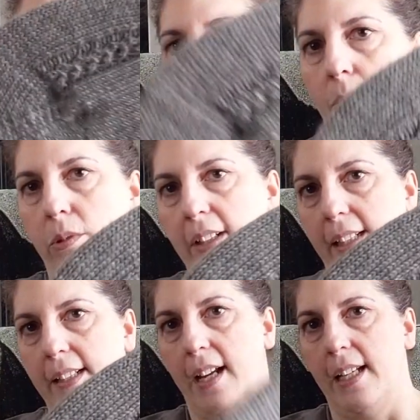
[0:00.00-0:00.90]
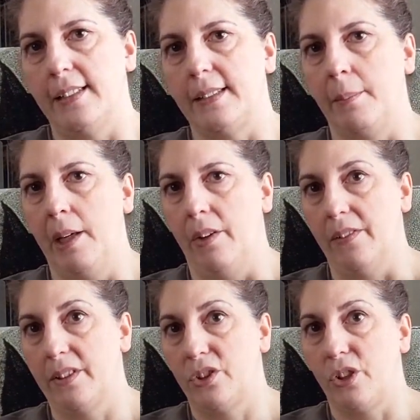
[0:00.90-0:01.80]
a really nice amount of
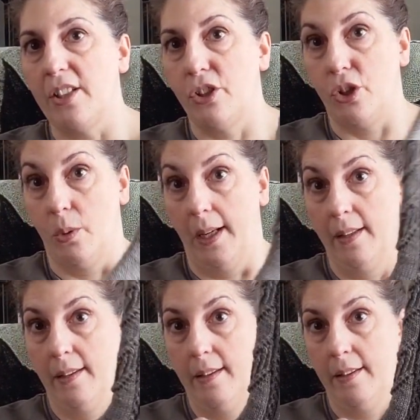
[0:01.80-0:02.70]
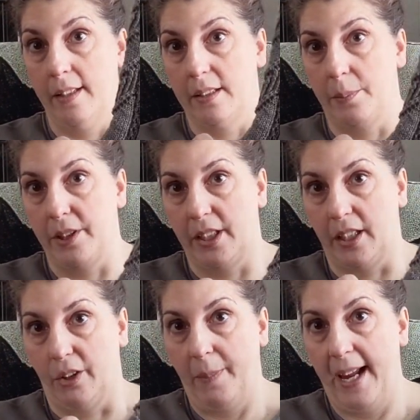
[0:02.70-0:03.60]
stretch to it, this
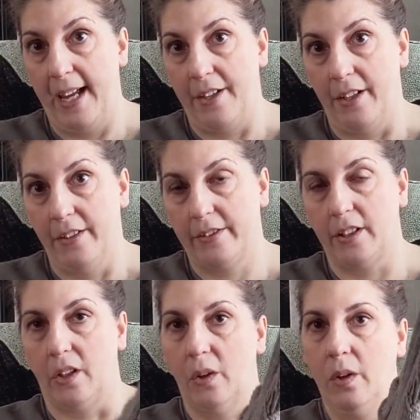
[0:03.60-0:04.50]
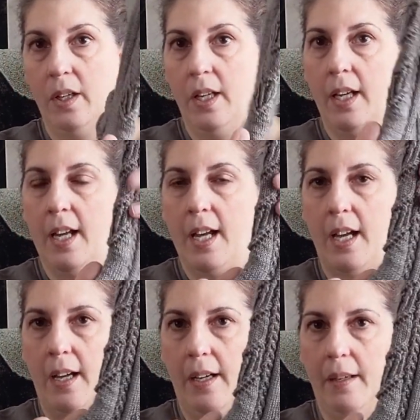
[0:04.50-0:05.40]
particular pattern. So
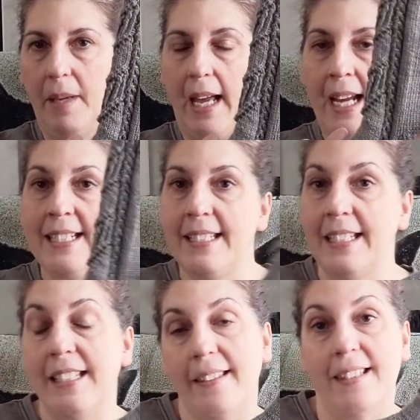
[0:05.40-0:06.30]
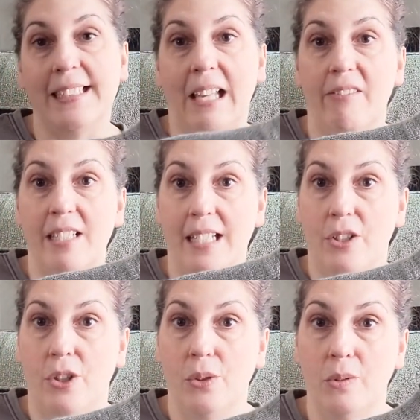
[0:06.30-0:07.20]
I did the
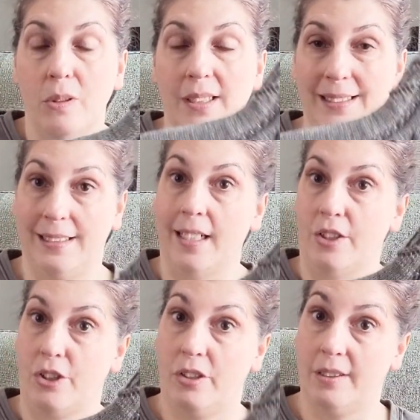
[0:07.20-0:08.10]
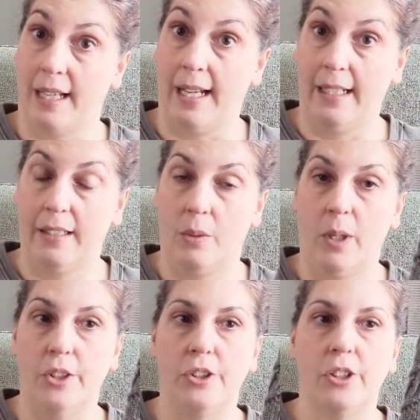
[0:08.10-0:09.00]
72 stitch sock,
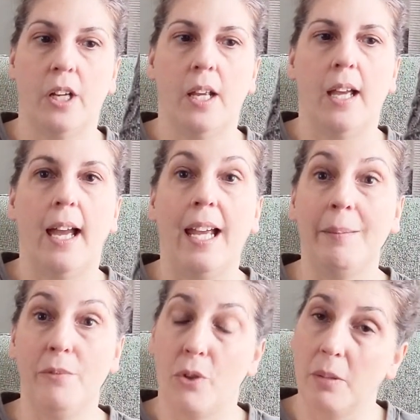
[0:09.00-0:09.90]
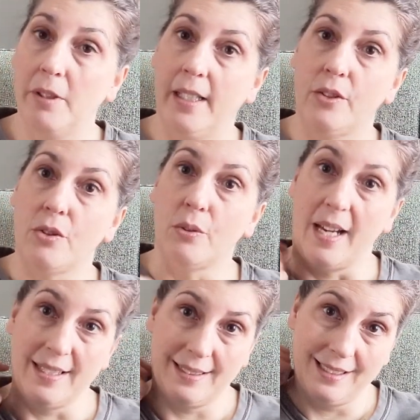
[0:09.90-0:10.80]
which I normally do
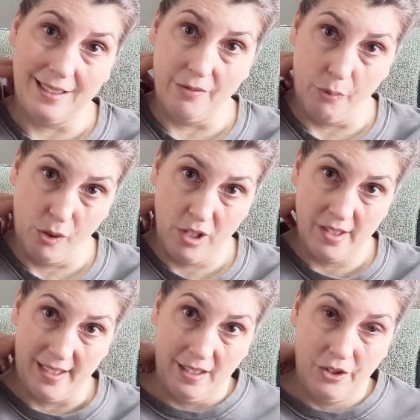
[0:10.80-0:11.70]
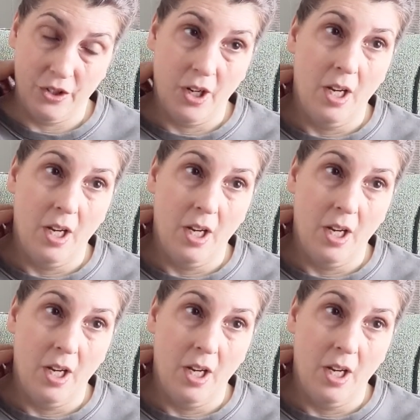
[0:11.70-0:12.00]
a 64 stitch.